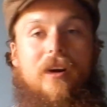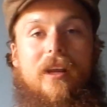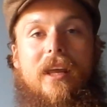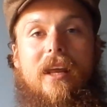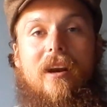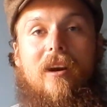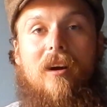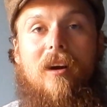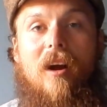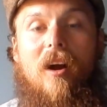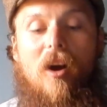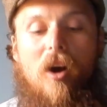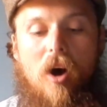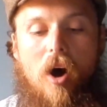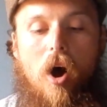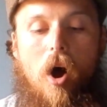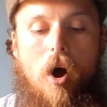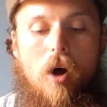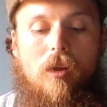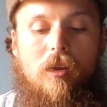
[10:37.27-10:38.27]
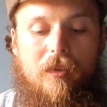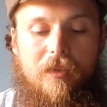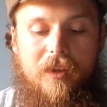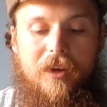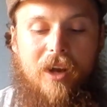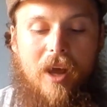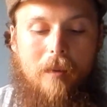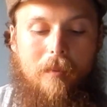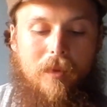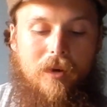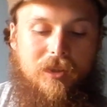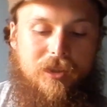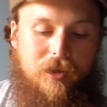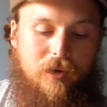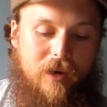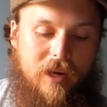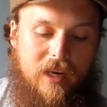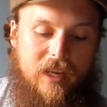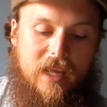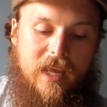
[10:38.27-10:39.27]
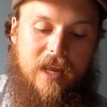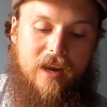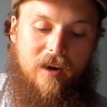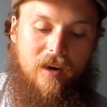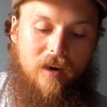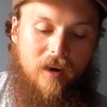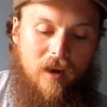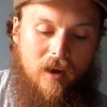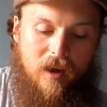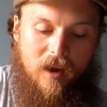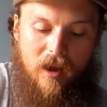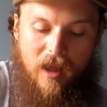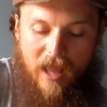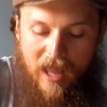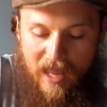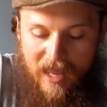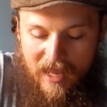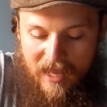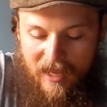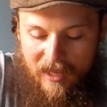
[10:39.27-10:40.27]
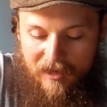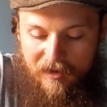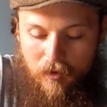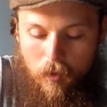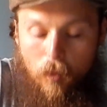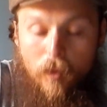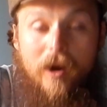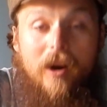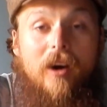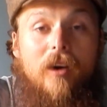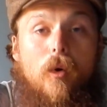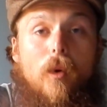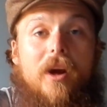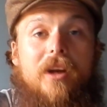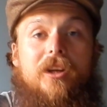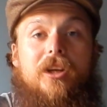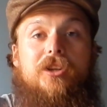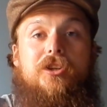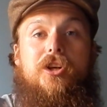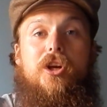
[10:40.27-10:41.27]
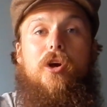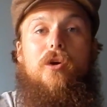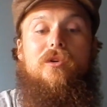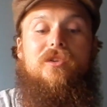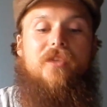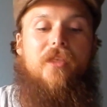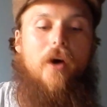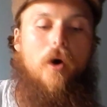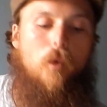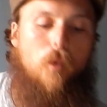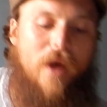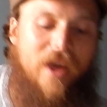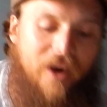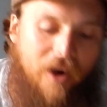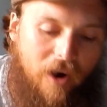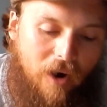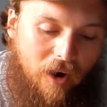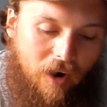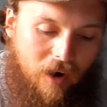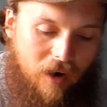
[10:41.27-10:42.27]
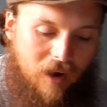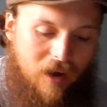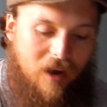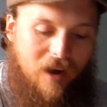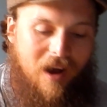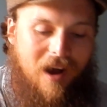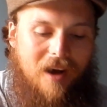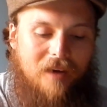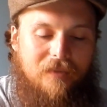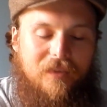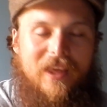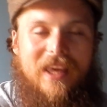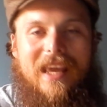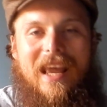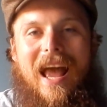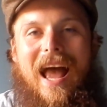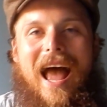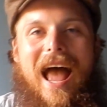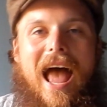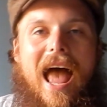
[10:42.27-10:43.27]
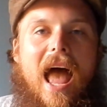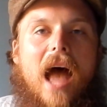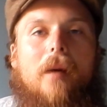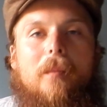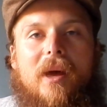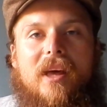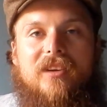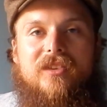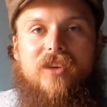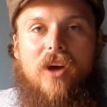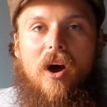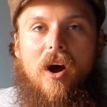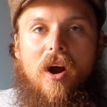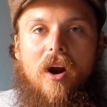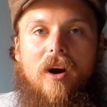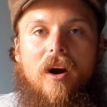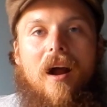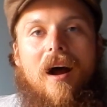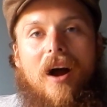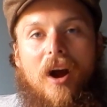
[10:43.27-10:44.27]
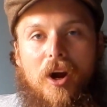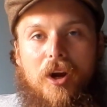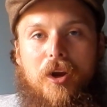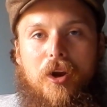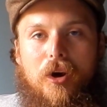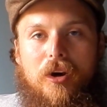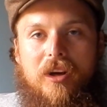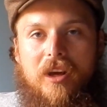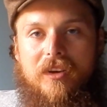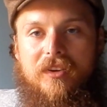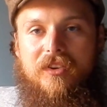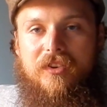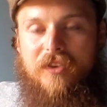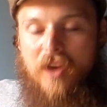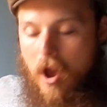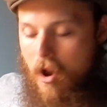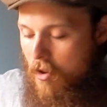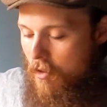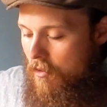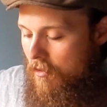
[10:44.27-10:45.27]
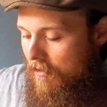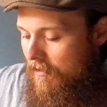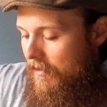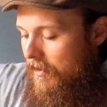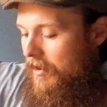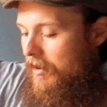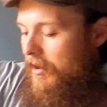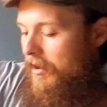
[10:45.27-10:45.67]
here. All of the numbers are in here. And we're going to choose the winner of the MSR Pocket Stove.